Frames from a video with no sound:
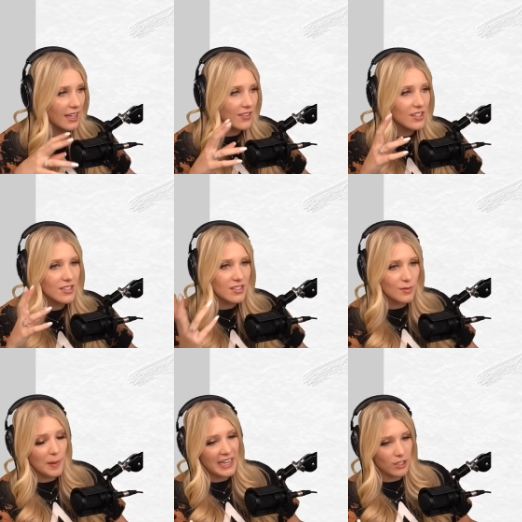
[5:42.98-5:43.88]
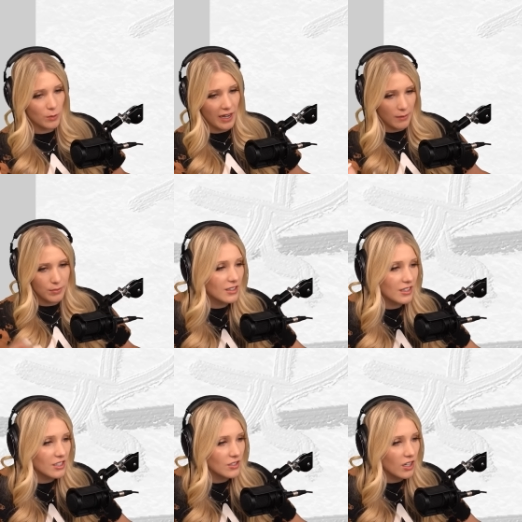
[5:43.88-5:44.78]
And this is spider webs.
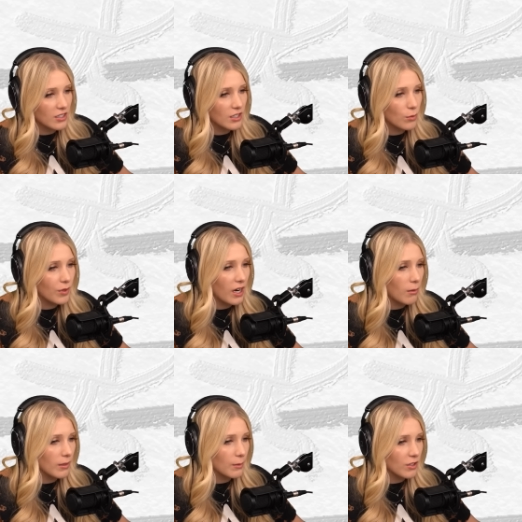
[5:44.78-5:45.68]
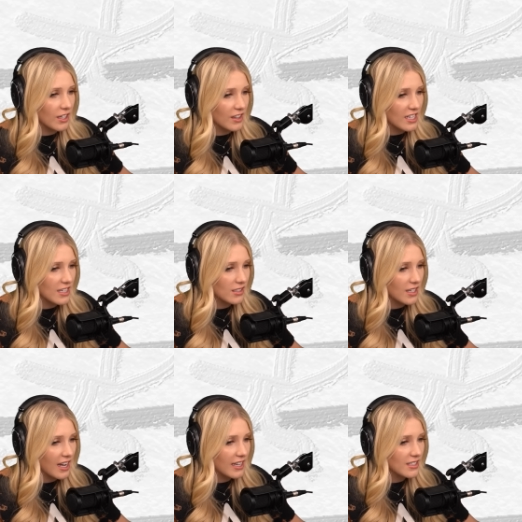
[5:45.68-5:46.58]
There's also probably one of these
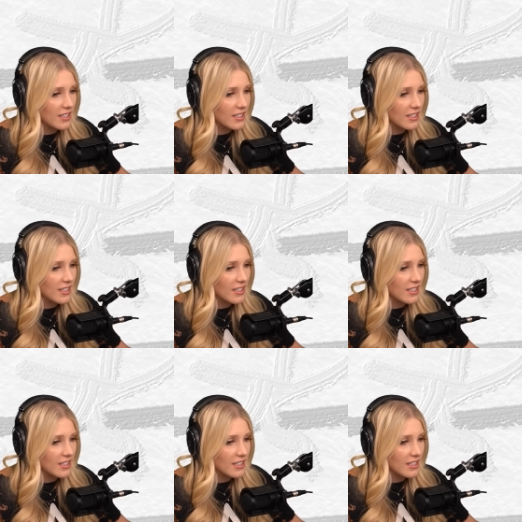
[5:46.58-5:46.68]
guys